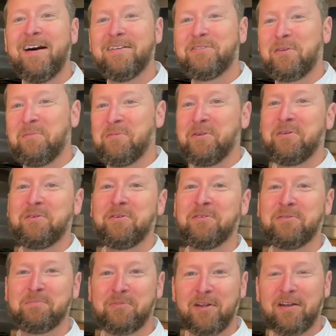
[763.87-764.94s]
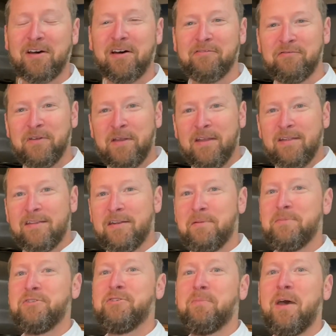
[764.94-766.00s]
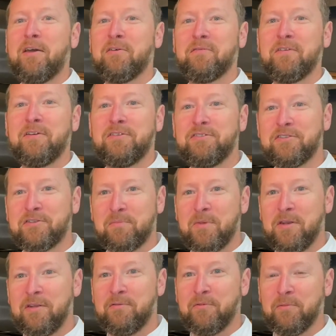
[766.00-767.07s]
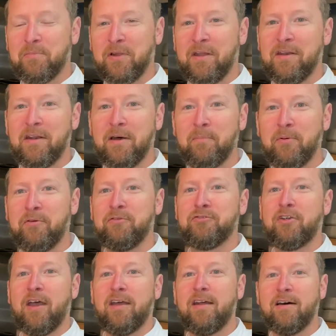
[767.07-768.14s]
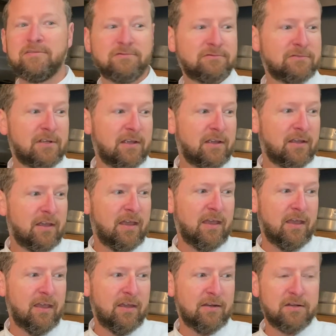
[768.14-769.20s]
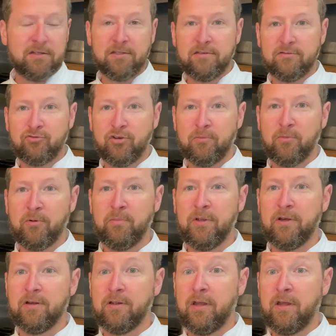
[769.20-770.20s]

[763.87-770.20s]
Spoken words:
So I'm gonna grill some bread off, and then I'll meet you back over here in just a minute and we'll plate it up and try it out and drink more beer.